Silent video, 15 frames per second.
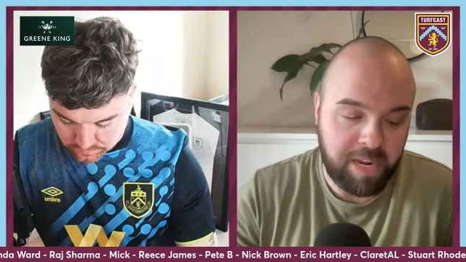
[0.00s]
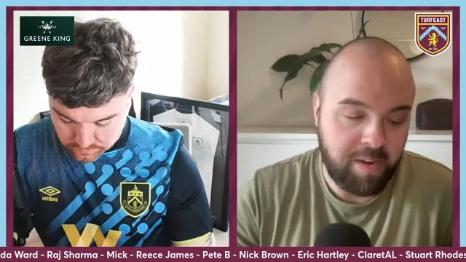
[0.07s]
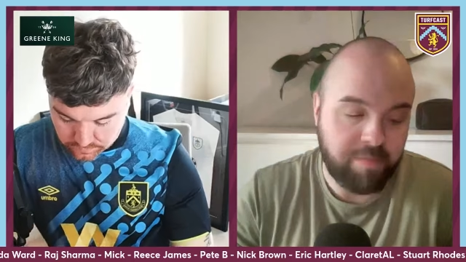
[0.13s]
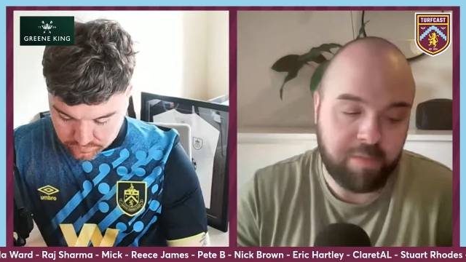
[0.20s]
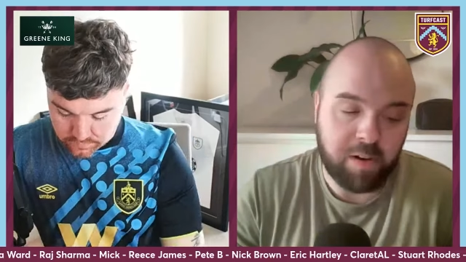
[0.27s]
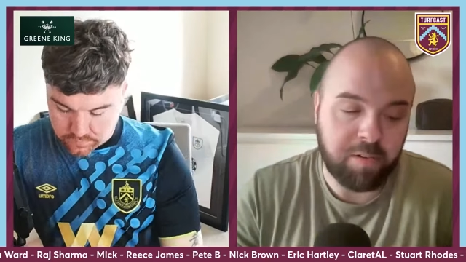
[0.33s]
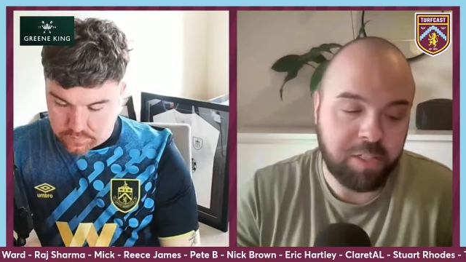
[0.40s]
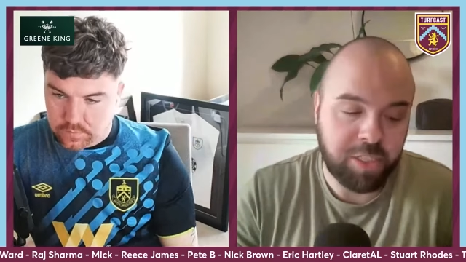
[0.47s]

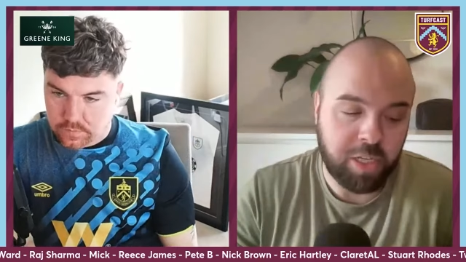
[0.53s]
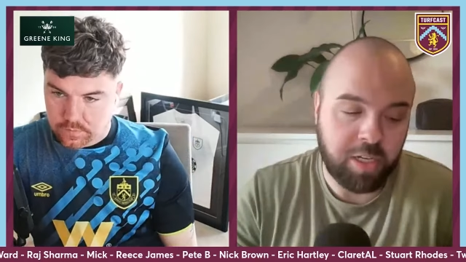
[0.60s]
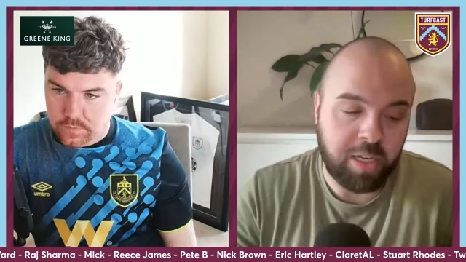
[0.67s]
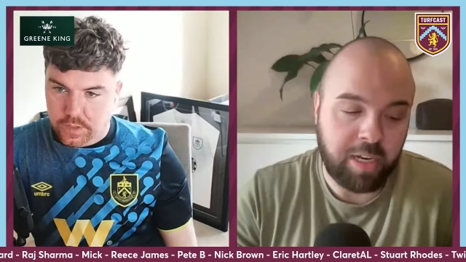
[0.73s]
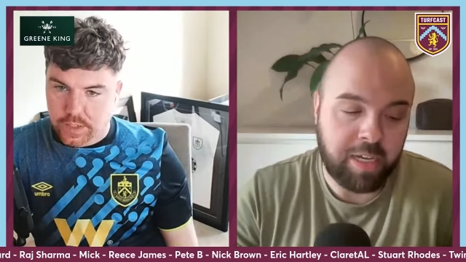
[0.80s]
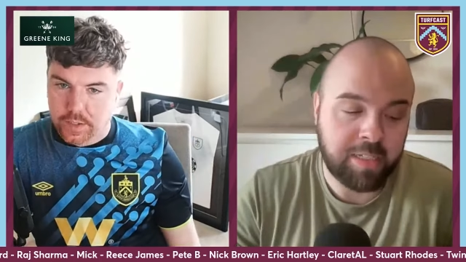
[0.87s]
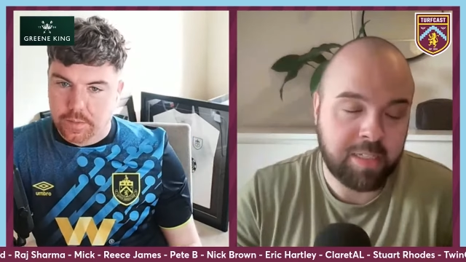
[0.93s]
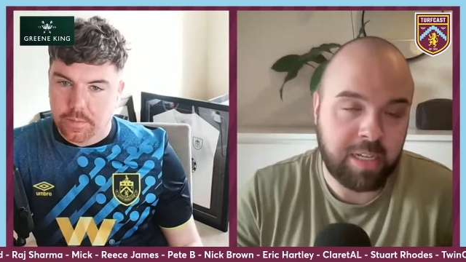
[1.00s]
Speaker 1: Beat Forest
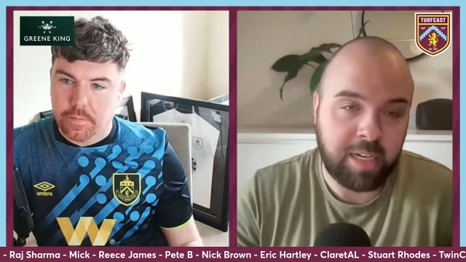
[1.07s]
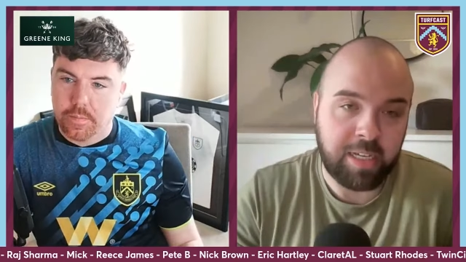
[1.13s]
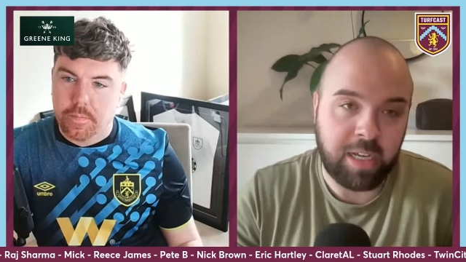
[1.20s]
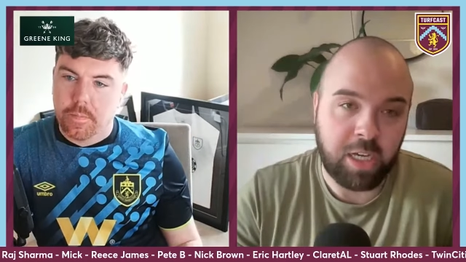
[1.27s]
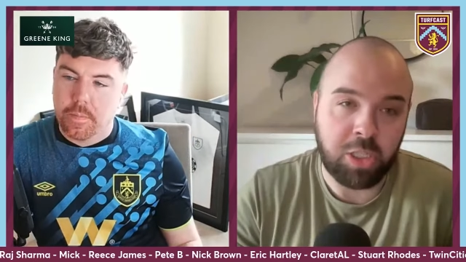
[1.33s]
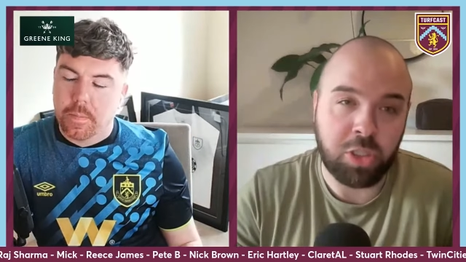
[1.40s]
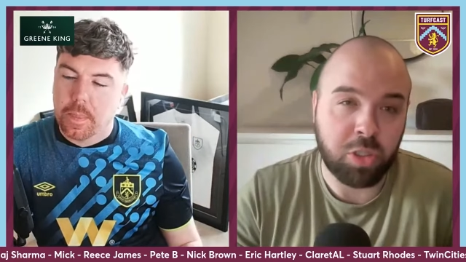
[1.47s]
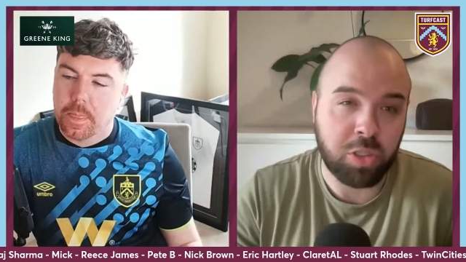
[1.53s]
on the last
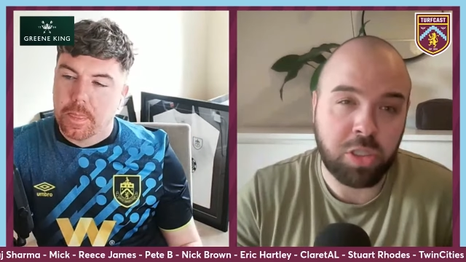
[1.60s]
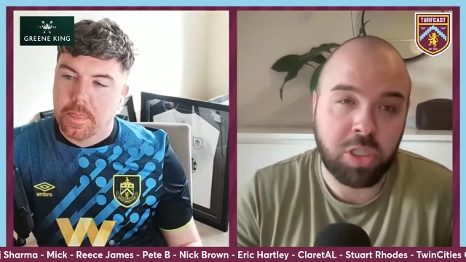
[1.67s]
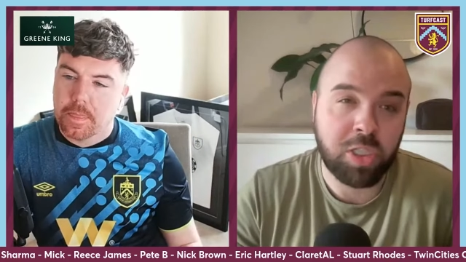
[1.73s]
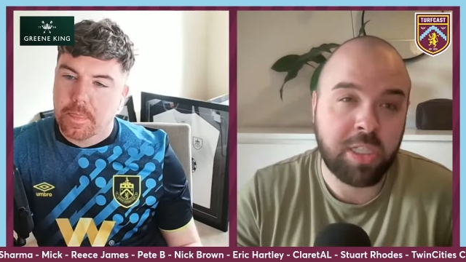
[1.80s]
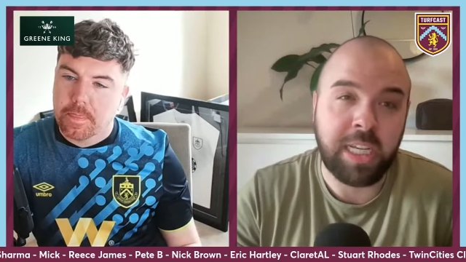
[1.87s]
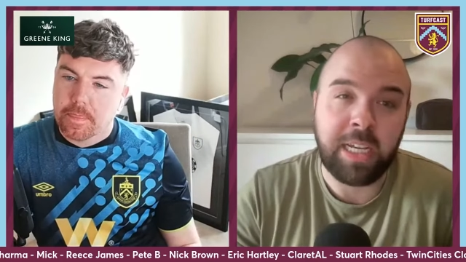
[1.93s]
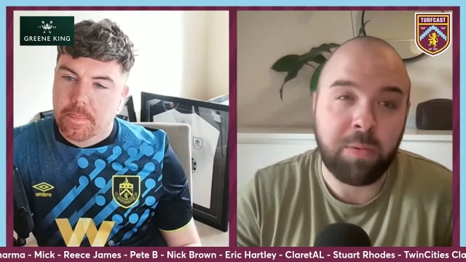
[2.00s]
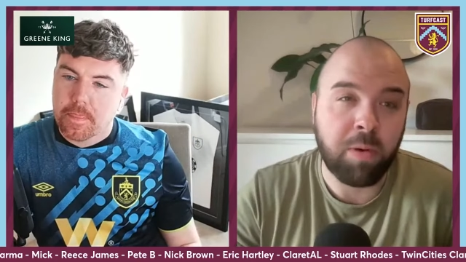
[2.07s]
day and just
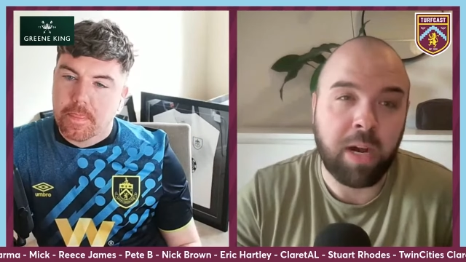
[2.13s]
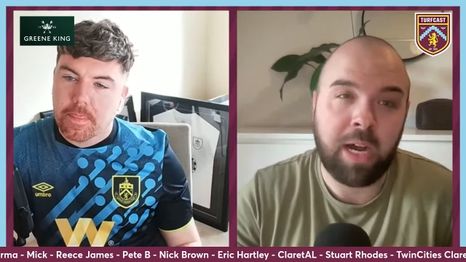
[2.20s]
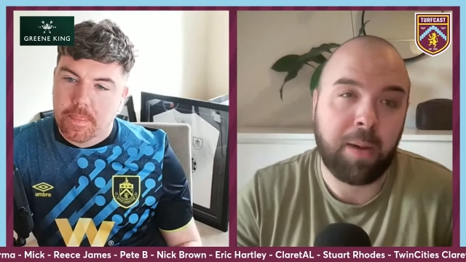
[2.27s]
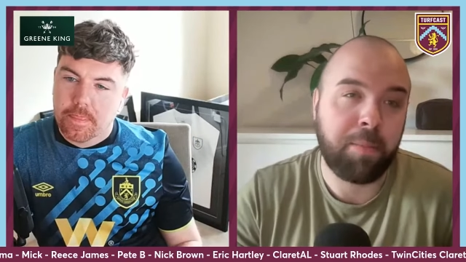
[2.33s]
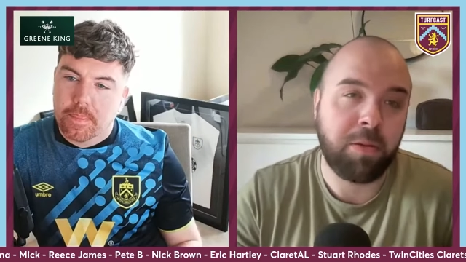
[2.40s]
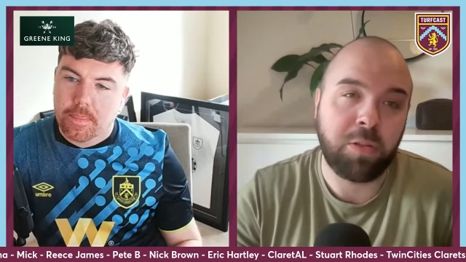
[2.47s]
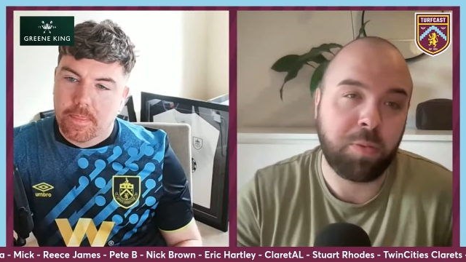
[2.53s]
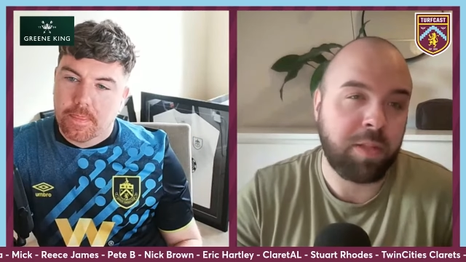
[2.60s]
see what
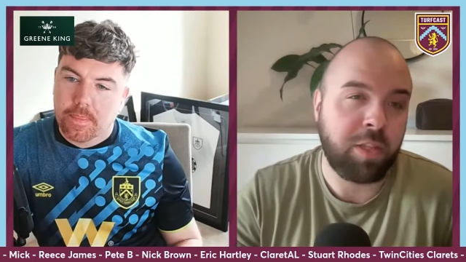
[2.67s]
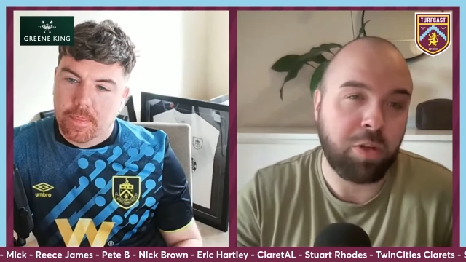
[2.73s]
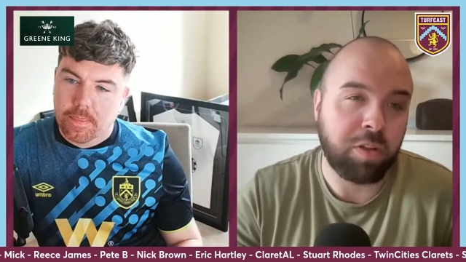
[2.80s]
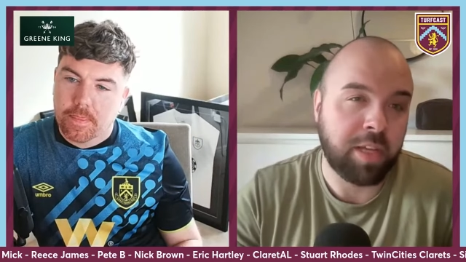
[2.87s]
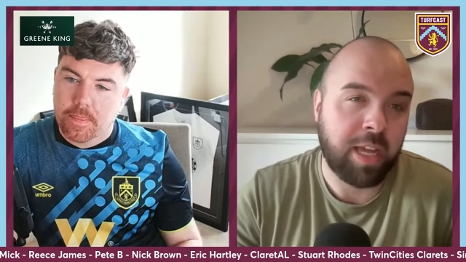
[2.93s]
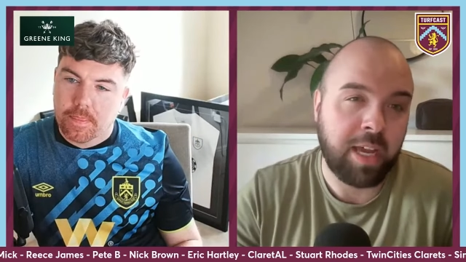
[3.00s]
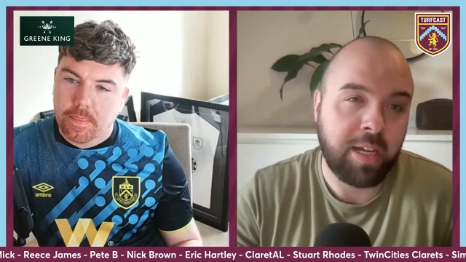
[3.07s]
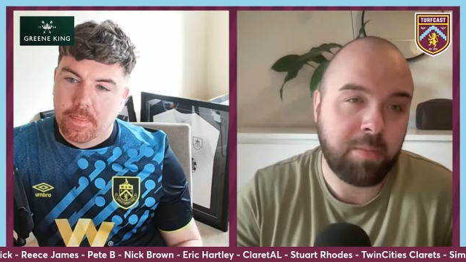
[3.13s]
happens with the
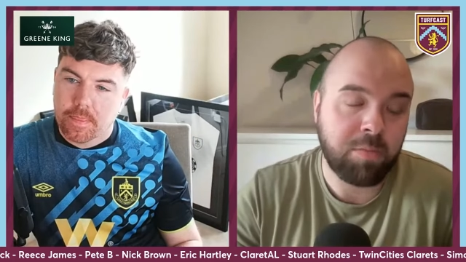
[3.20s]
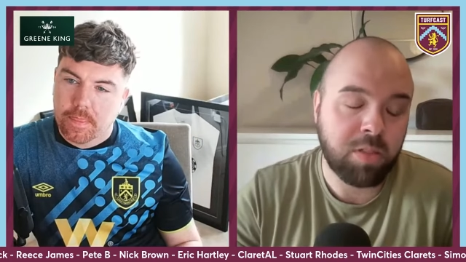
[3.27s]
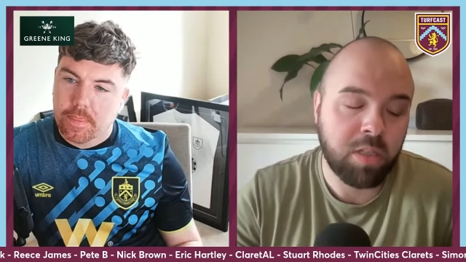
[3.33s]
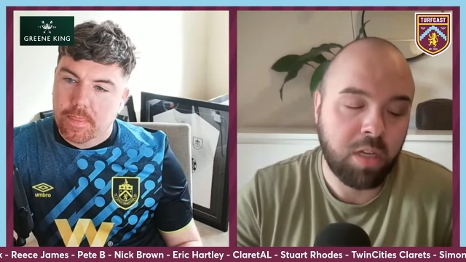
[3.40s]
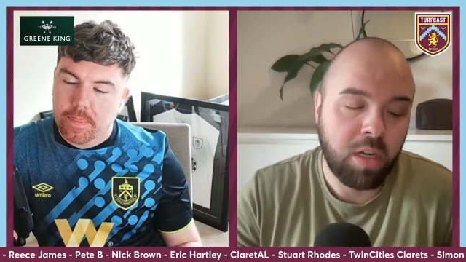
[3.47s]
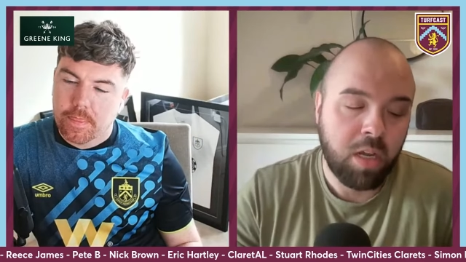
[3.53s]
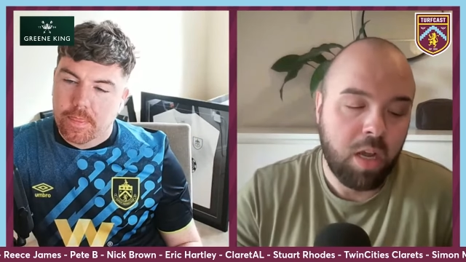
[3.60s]
other games.